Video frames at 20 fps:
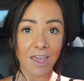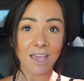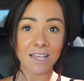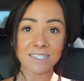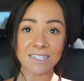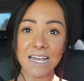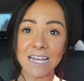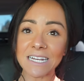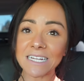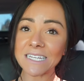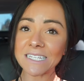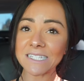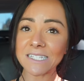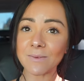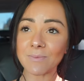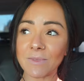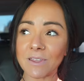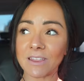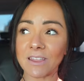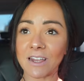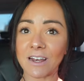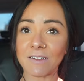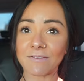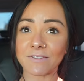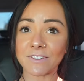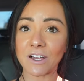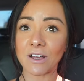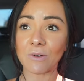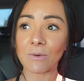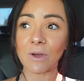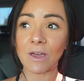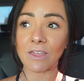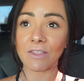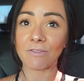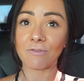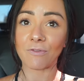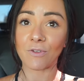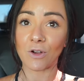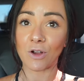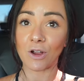Anxiety is something that I've dealt with
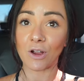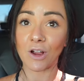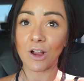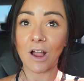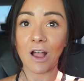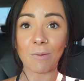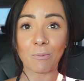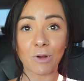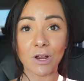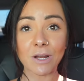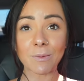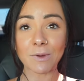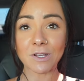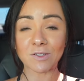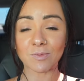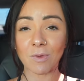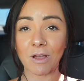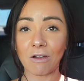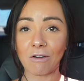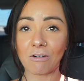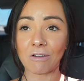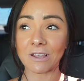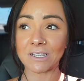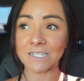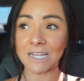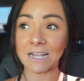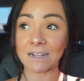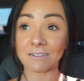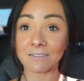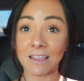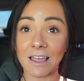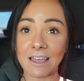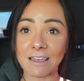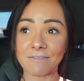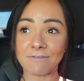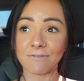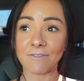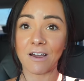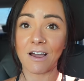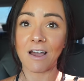for pretty much my whole entire
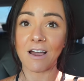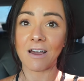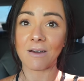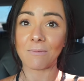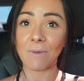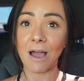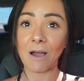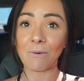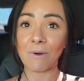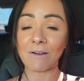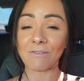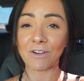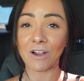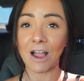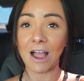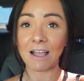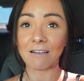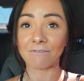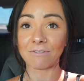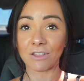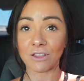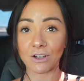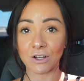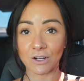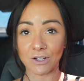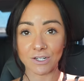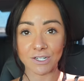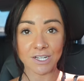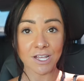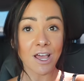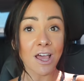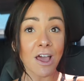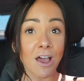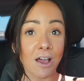life. However, I've learned